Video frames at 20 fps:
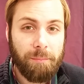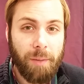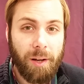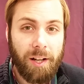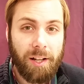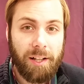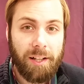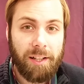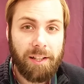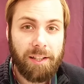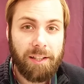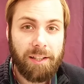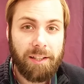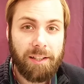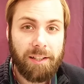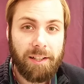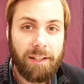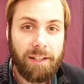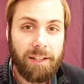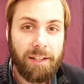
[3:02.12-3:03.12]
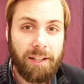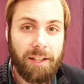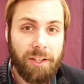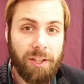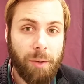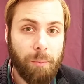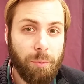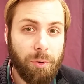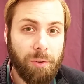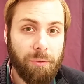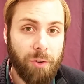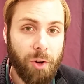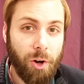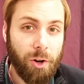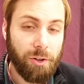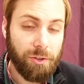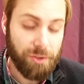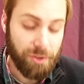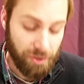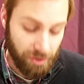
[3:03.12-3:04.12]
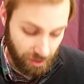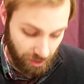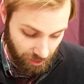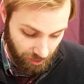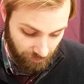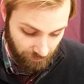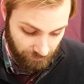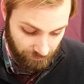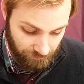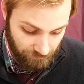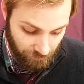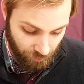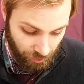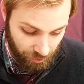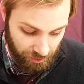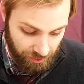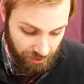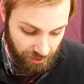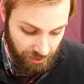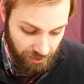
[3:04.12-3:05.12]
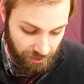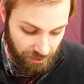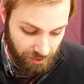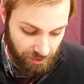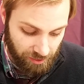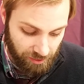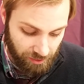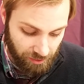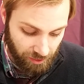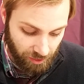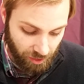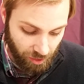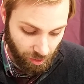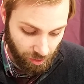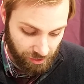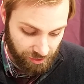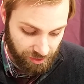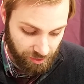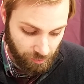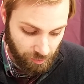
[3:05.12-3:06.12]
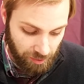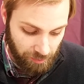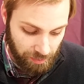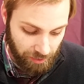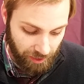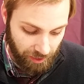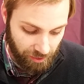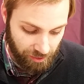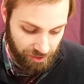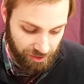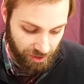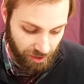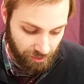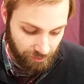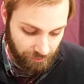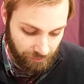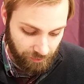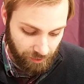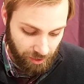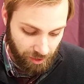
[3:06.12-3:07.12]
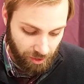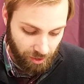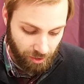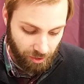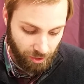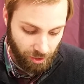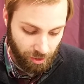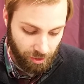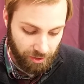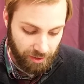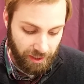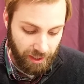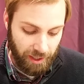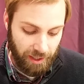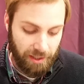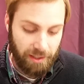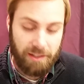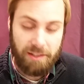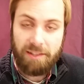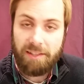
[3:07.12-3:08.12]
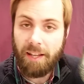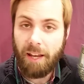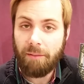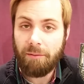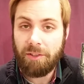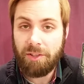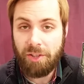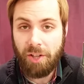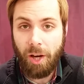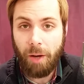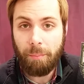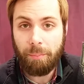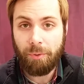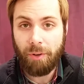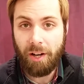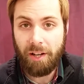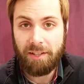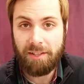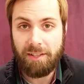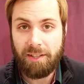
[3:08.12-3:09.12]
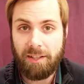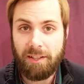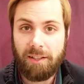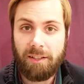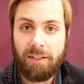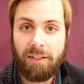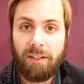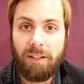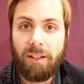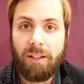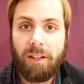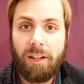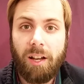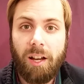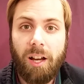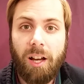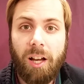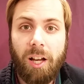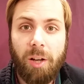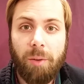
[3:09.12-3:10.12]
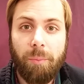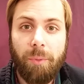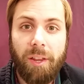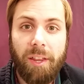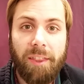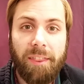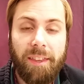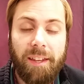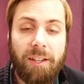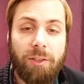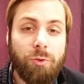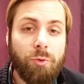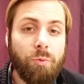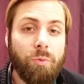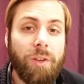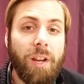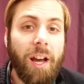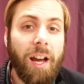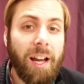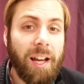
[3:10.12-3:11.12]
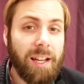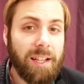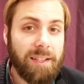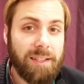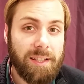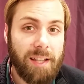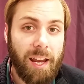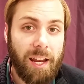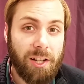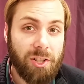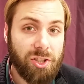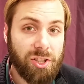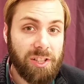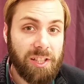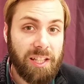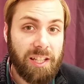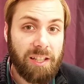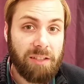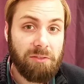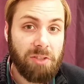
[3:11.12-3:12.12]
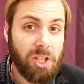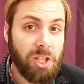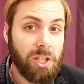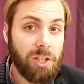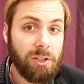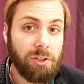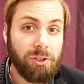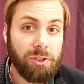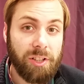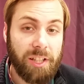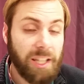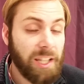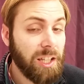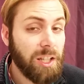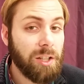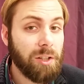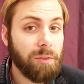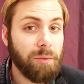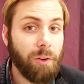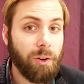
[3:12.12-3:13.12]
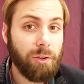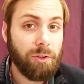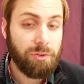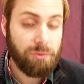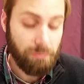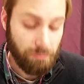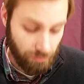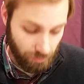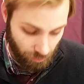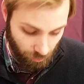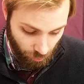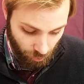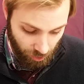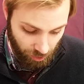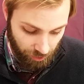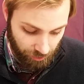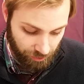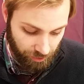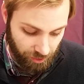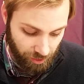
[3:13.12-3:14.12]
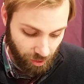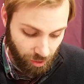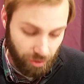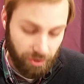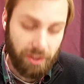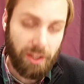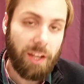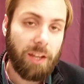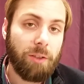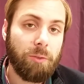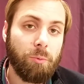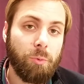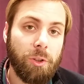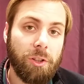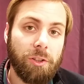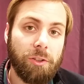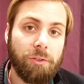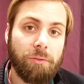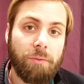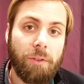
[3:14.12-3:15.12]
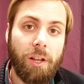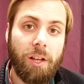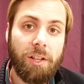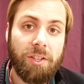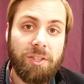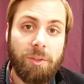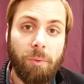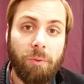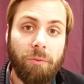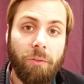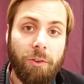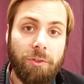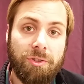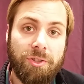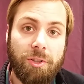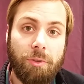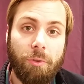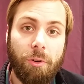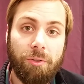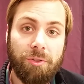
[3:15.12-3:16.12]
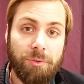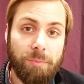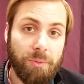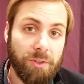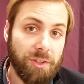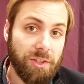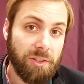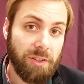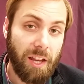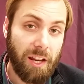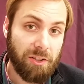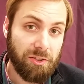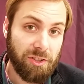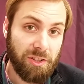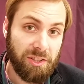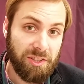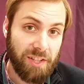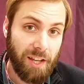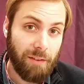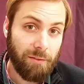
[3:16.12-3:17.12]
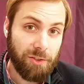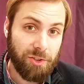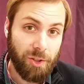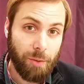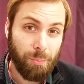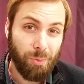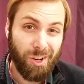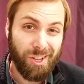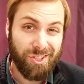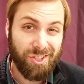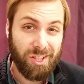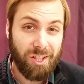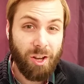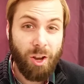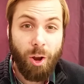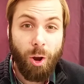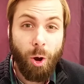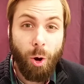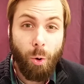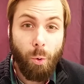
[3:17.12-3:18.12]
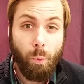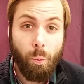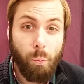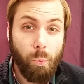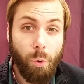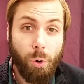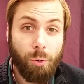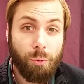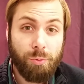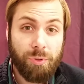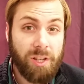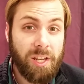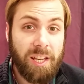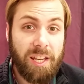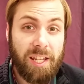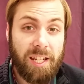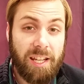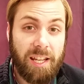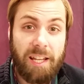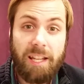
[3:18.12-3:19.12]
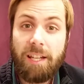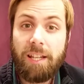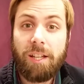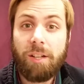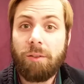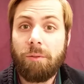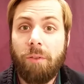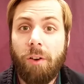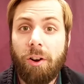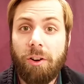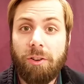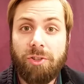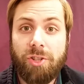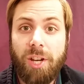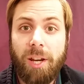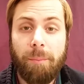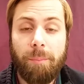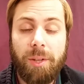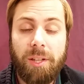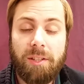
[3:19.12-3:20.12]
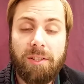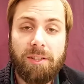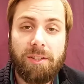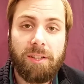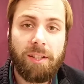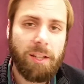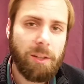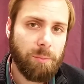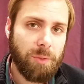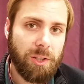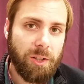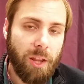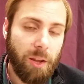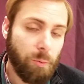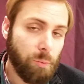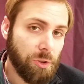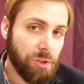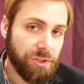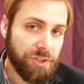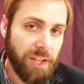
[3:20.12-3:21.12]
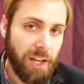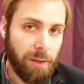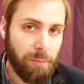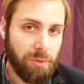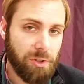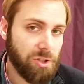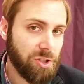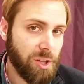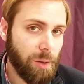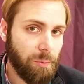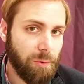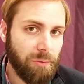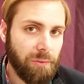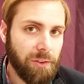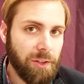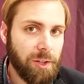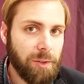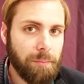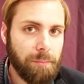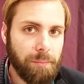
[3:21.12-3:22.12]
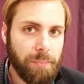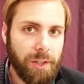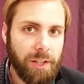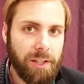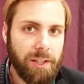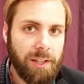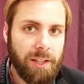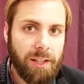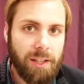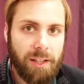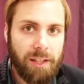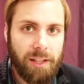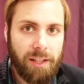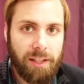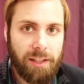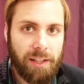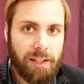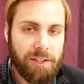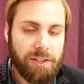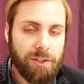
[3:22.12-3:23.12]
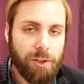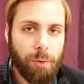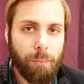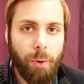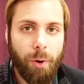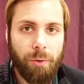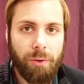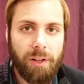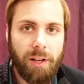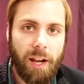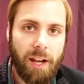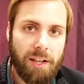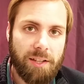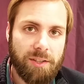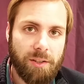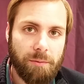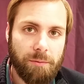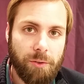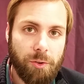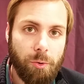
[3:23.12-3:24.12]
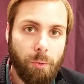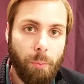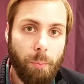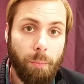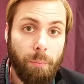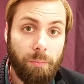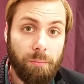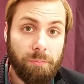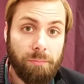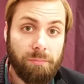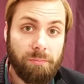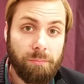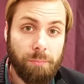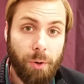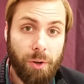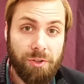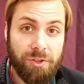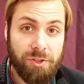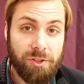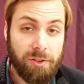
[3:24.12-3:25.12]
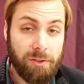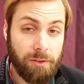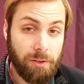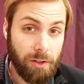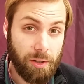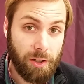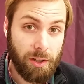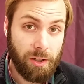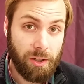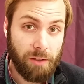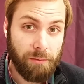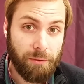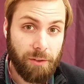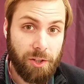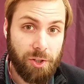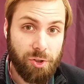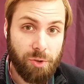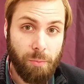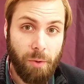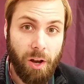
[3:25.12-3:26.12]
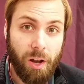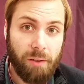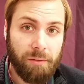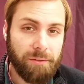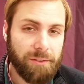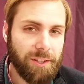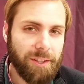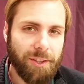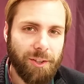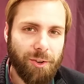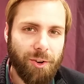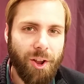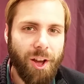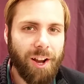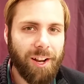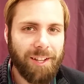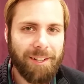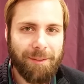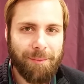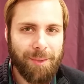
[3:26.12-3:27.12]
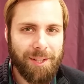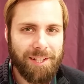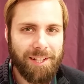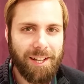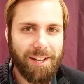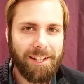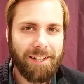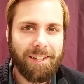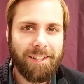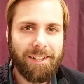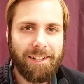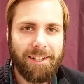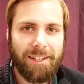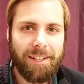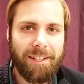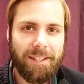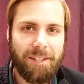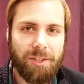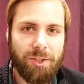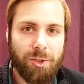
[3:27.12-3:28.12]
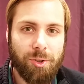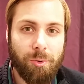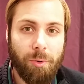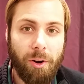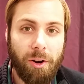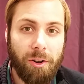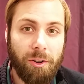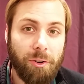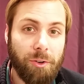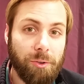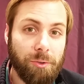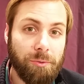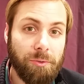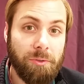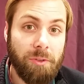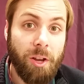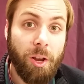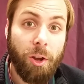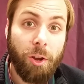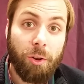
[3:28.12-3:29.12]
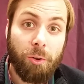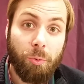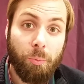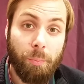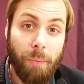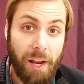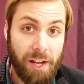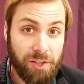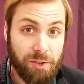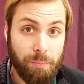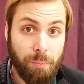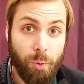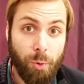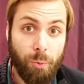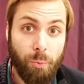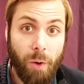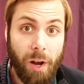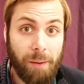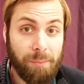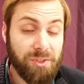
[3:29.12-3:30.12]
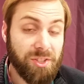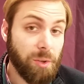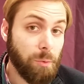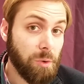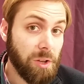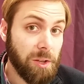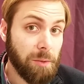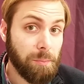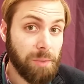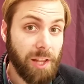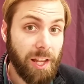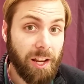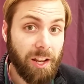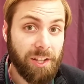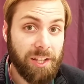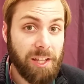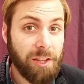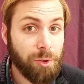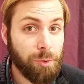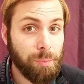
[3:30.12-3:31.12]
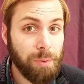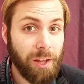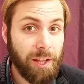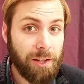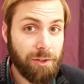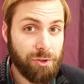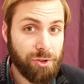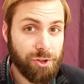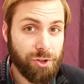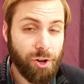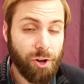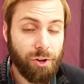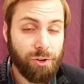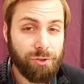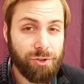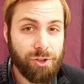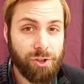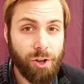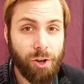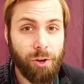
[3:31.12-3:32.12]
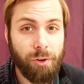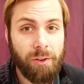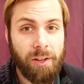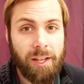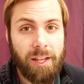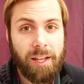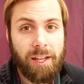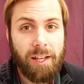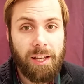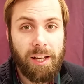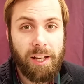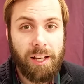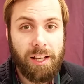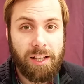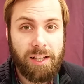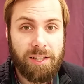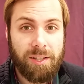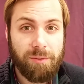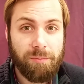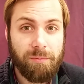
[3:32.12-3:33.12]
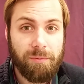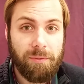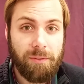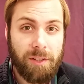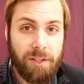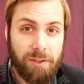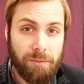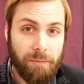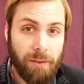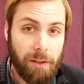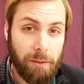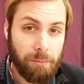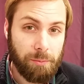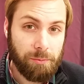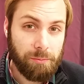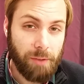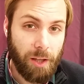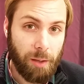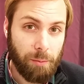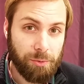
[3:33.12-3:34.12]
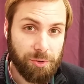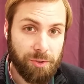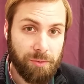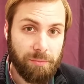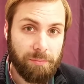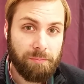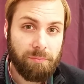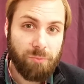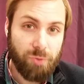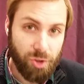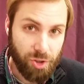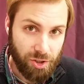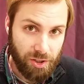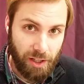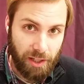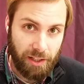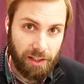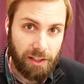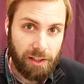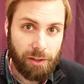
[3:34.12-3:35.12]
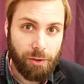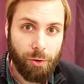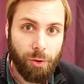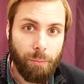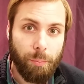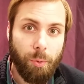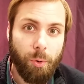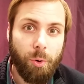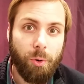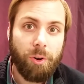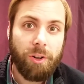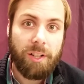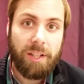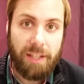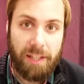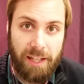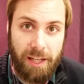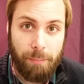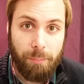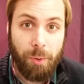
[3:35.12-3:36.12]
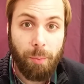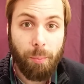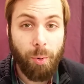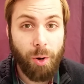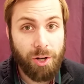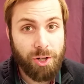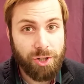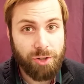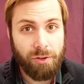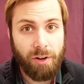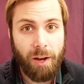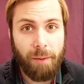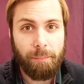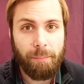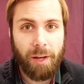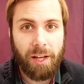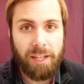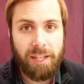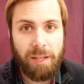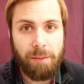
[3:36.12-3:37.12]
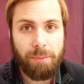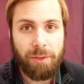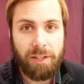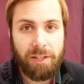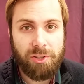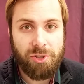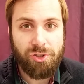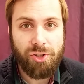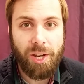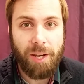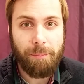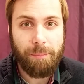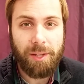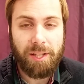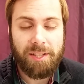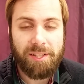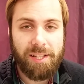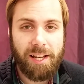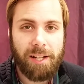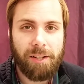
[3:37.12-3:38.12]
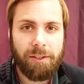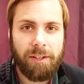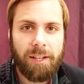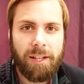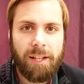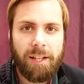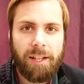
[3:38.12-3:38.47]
by a number of cards. For instance, the cards that we play ourselves, Hurricane and Savage Uprising, they do not actually kill any of our, well, the Hurricane will, some of our zeros, but the Savage Uprising won't hit any of our champions. I mean, they will damage some of them, but unless their opponent has a few burns to finish them off, then they're not going to be dying to our own mass board wipes that we can play on either player's turn. So it's able to just kind of clear the board and keep the pressure up by keeping its champions out.